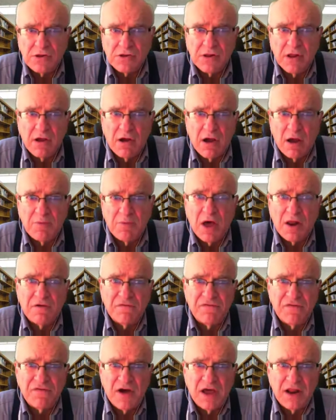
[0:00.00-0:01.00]
Now, I'm not
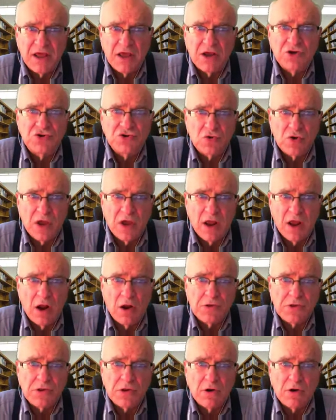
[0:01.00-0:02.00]
a financial
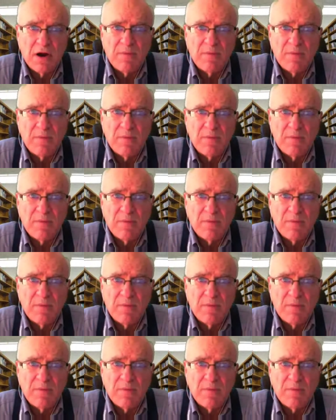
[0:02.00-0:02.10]
counselor. I'm a